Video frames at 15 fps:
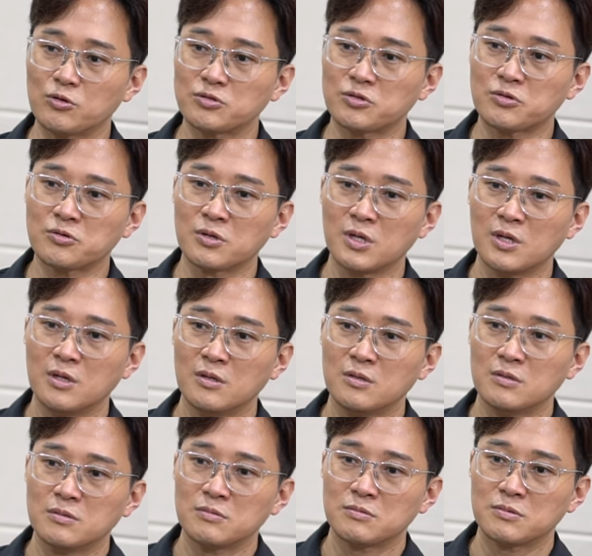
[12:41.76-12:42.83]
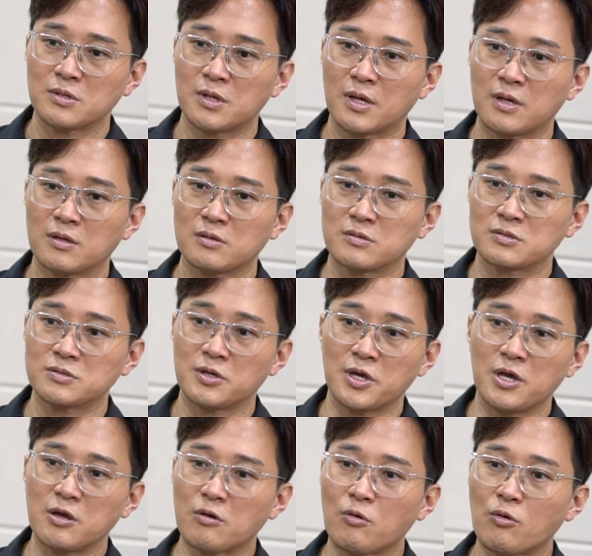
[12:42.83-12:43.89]
Also, so
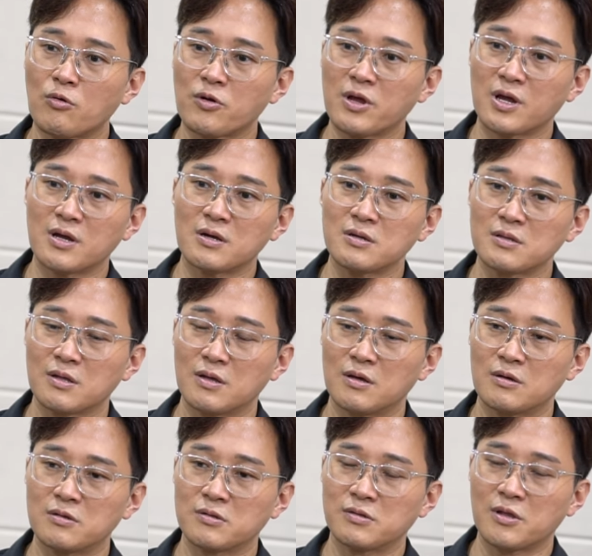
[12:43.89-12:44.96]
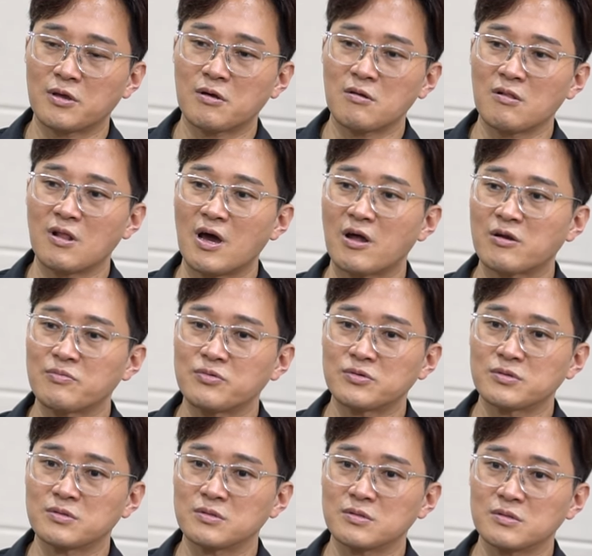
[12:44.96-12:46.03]
in Korea, there are a lot of
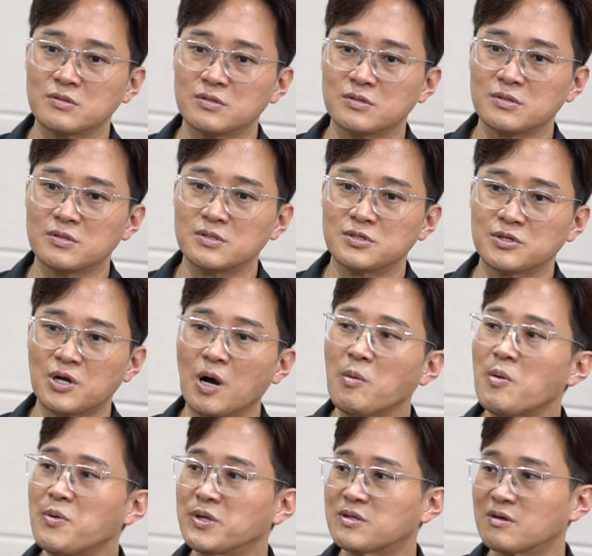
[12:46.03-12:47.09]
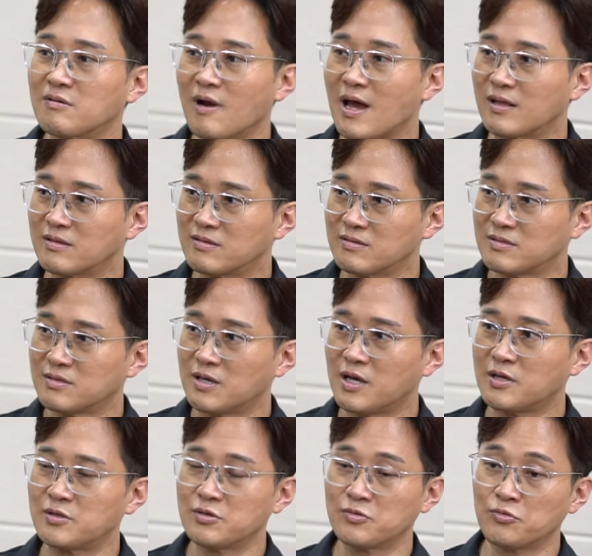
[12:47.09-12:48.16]
government grants,
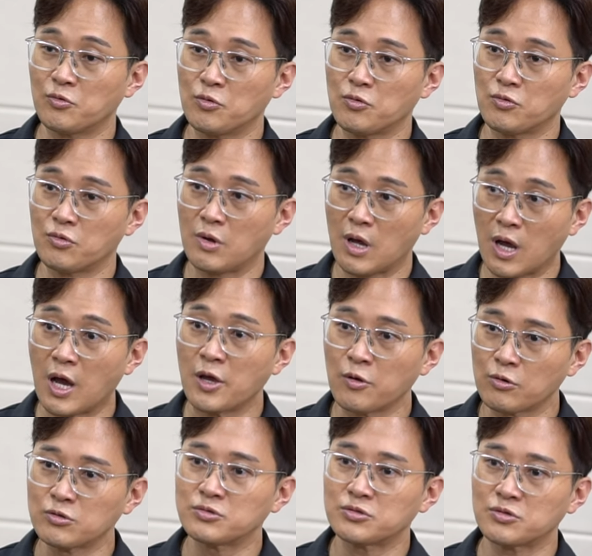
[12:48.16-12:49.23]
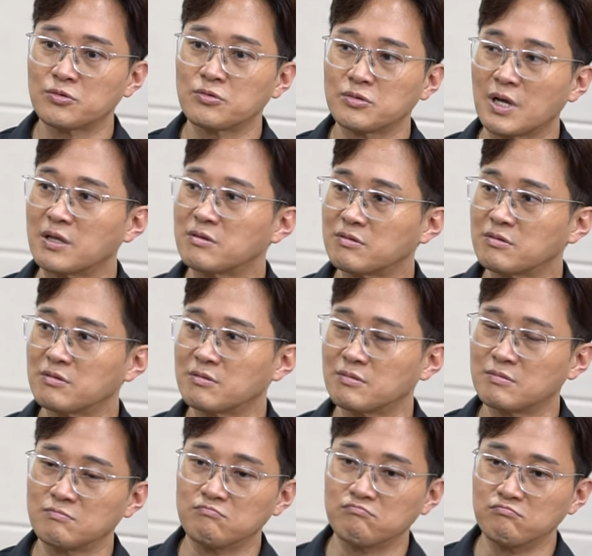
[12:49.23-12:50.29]
and I also got
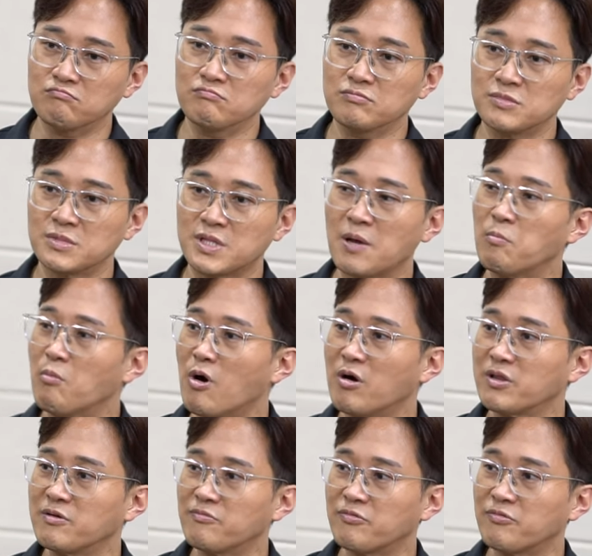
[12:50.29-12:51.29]
the money